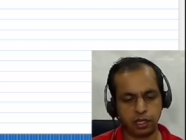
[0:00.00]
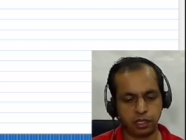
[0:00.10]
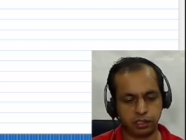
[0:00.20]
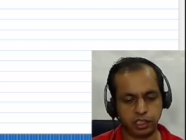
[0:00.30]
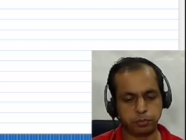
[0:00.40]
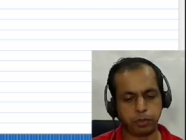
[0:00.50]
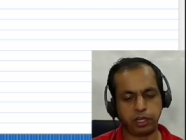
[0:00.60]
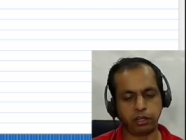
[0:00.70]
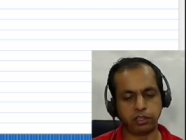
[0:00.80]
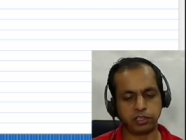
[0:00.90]
This
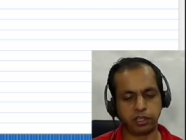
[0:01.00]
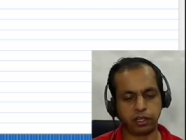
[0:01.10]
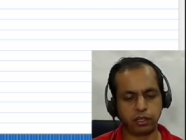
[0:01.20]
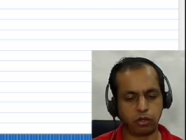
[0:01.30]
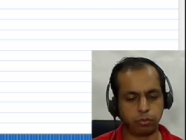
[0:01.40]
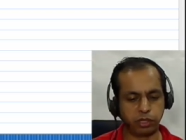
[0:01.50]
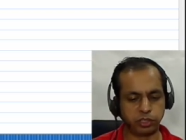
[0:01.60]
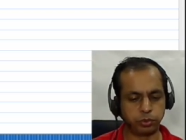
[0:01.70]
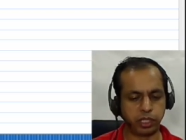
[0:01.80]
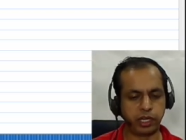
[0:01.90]
particular circuit operates
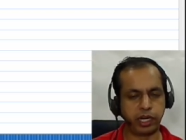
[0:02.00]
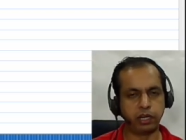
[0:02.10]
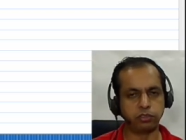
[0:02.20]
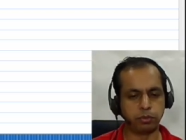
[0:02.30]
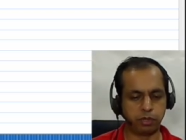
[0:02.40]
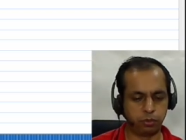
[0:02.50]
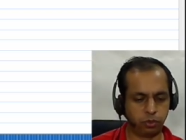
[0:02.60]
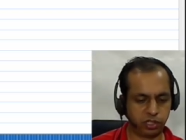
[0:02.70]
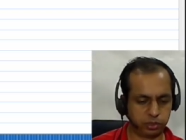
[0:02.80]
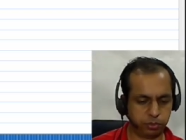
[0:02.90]
with a negative supply
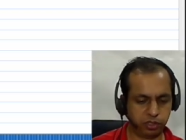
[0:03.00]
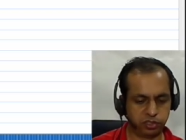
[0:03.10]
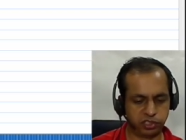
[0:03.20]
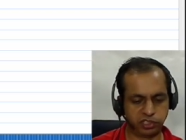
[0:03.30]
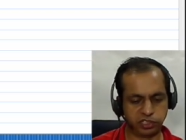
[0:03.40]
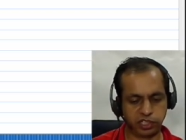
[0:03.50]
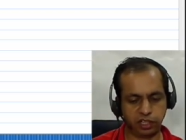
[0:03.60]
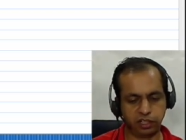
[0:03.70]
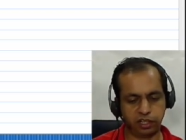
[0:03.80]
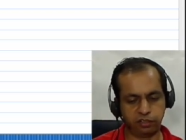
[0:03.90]
voltage because this is still
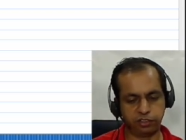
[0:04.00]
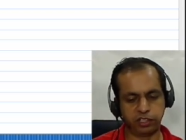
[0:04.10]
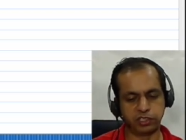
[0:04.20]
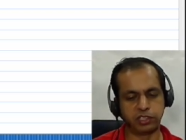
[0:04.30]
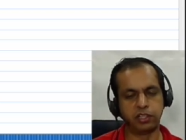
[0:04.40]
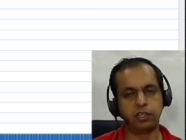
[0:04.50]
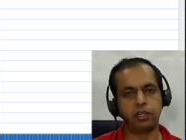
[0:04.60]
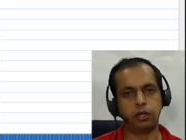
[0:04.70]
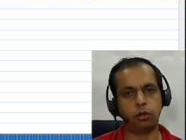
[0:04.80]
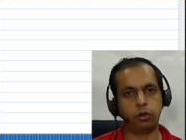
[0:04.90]
the reference
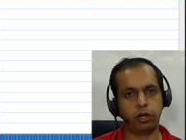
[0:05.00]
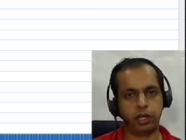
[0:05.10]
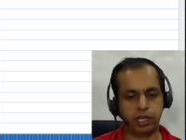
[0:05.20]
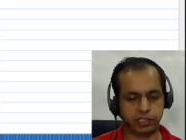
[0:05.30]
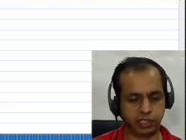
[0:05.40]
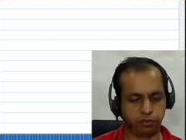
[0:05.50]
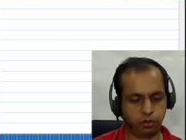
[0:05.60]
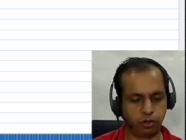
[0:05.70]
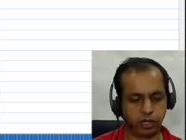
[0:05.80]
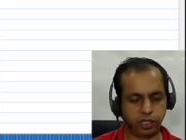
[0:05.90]
node as I have
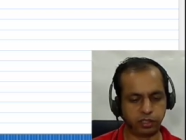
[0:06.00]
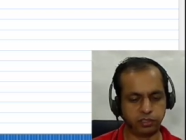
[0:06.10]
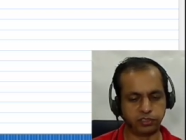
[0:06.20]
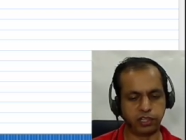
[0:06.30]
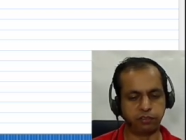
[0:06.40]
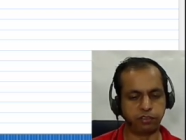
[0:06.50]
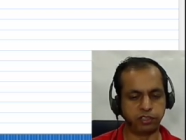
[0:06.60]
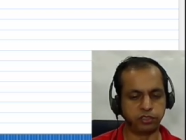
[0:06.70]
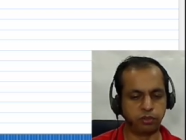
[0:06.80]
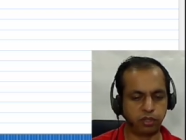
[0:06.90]
drawn it. This is the
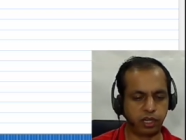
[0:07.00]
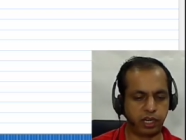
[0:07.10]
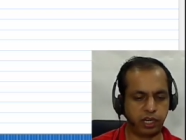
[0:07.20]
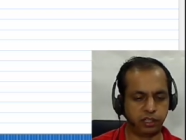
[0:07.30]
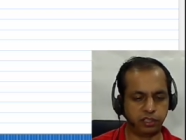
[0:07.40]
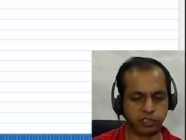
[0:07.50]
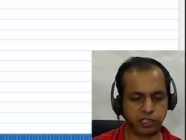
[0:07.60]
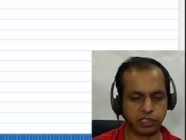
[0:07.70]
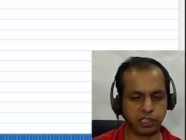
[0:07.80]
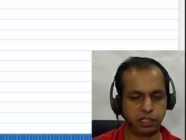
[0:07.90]
reference node and this
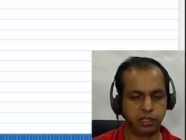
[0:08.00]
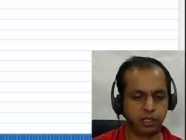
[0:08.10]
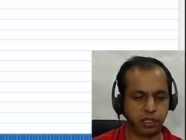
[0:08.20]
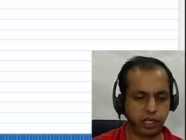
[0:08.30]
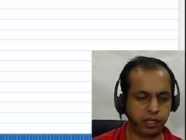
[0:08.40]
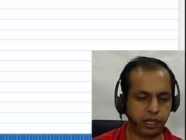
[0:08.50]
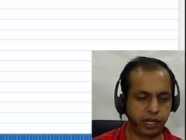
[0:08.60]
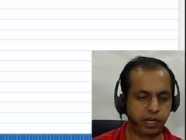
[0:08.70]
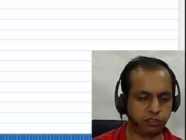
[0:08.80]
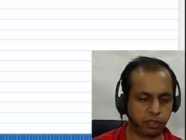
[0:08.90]
is a
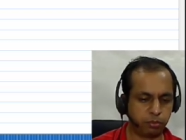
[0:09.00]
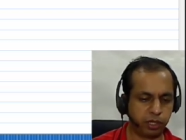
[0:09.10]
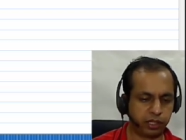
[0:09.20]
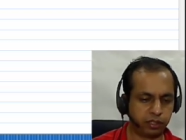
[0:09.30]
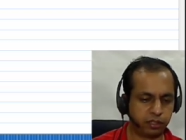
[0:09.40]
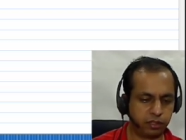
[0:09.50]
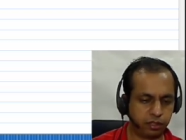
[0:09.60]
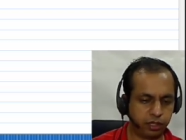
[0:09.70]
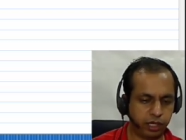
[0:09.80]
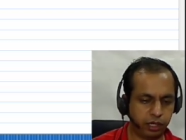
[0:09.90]
negative supply.
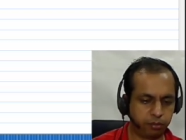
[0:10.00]
Okay.